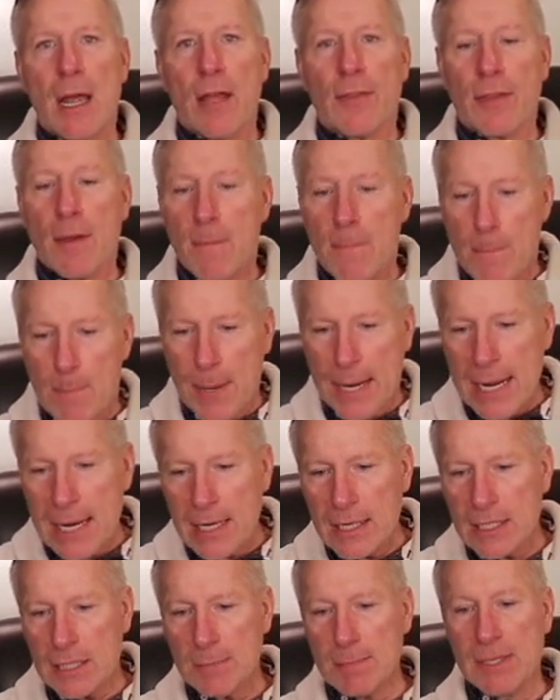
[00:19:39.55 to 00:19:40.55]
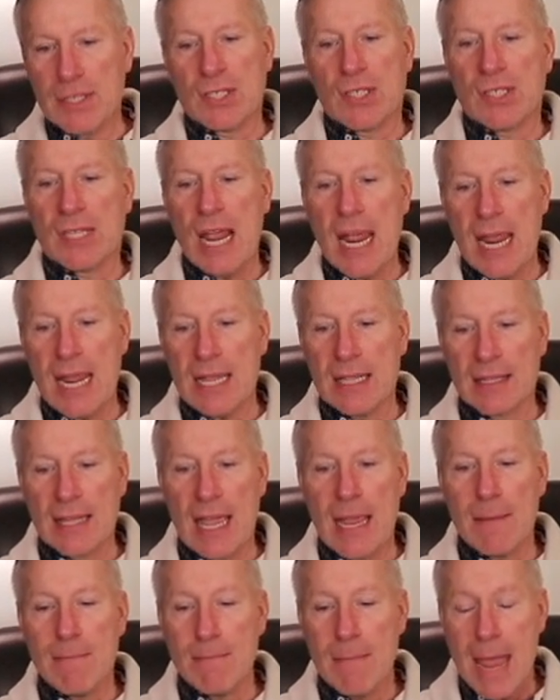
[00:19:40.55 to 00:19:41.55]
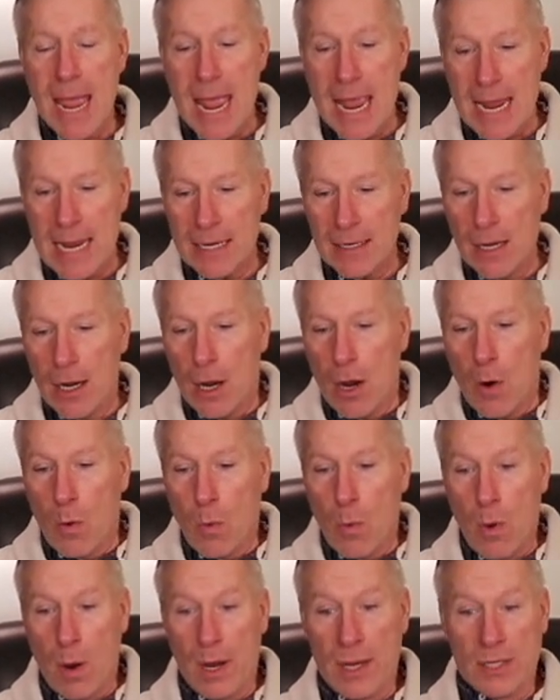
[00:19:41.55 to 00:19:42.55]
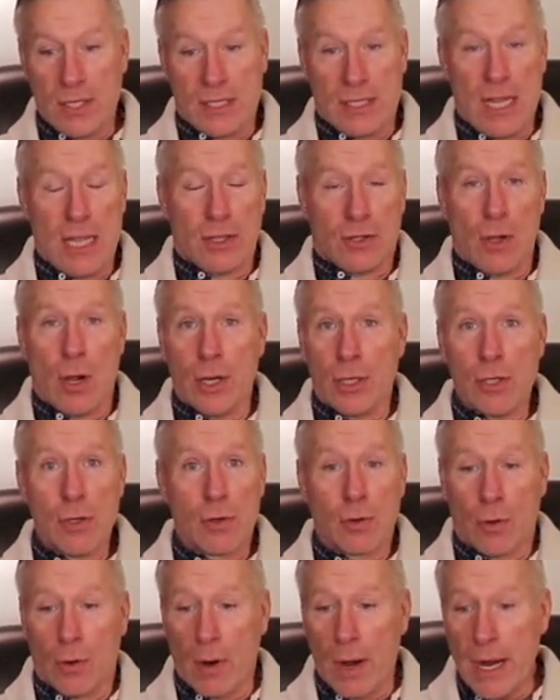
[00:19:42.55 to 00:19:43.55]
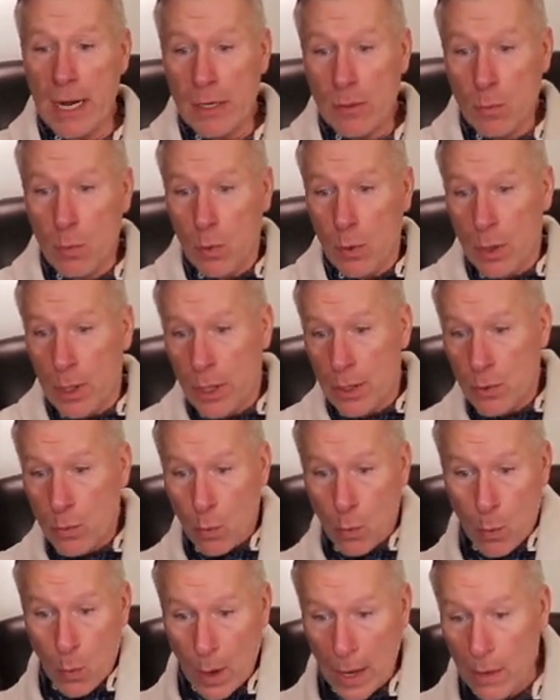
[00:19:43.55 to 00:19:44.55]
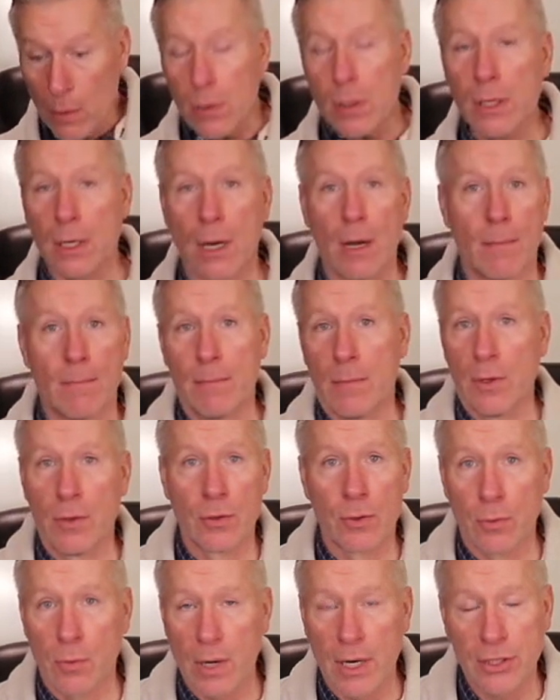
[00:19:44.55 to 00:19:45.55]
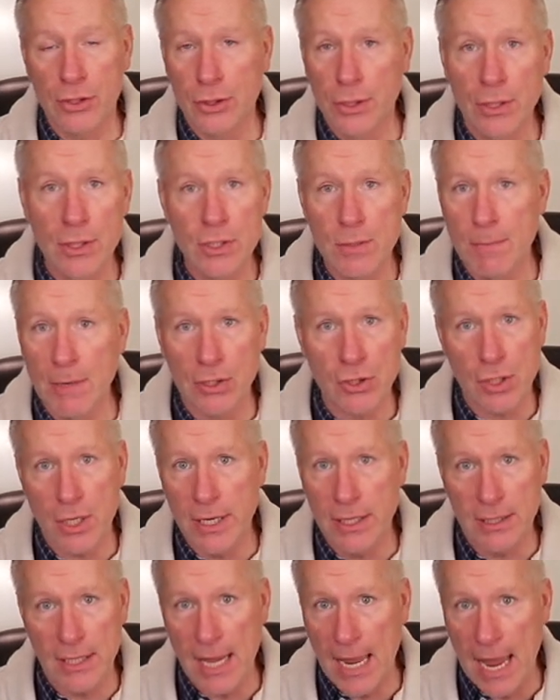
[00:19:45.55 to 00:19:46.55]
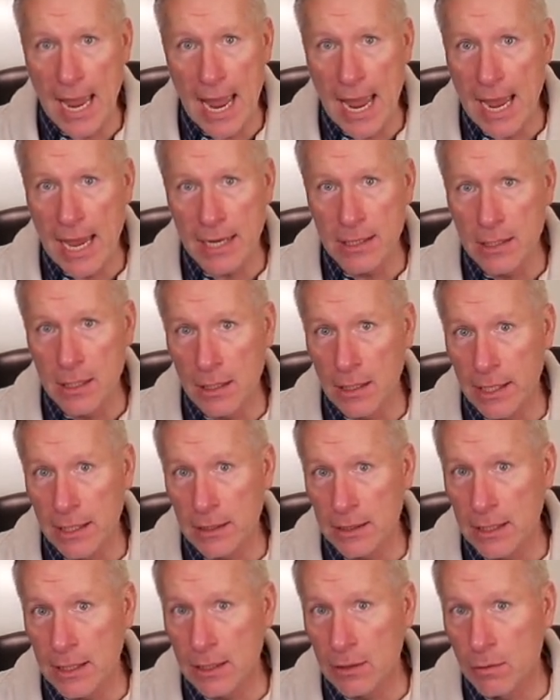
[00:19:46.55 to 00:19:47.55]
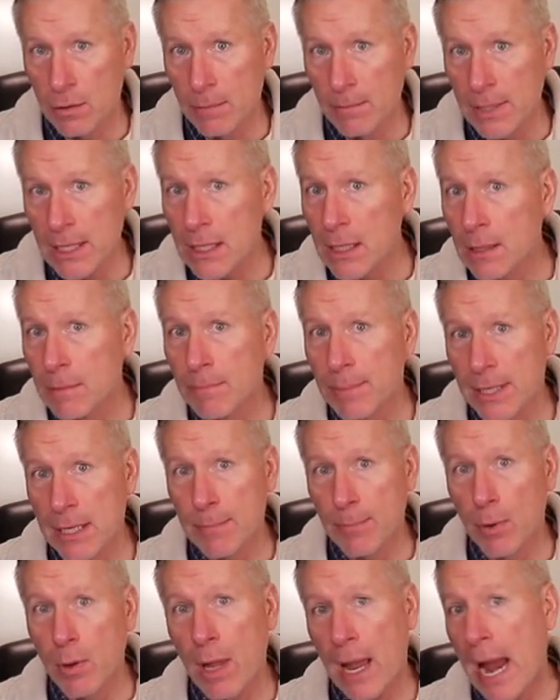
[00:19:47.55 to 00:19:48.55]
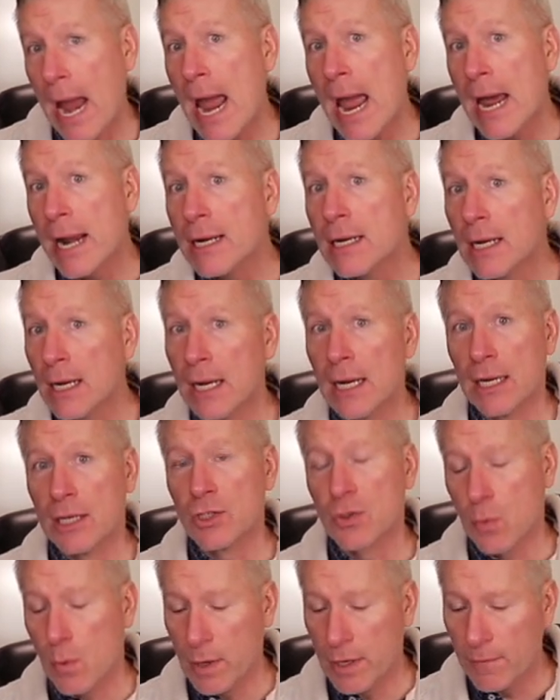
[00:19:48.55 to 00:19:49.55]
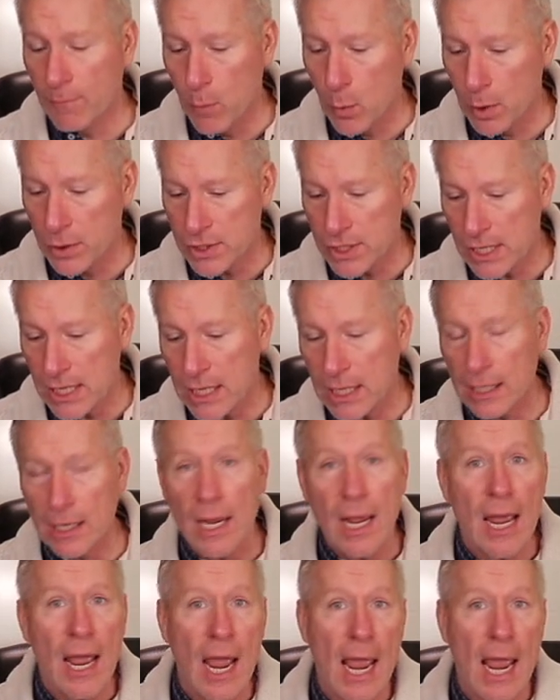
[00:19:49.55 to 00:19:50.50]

The biggest mistake they made was they thought Ukraine would welcome the Russians, much like they had, like the Crimean people had in 2014.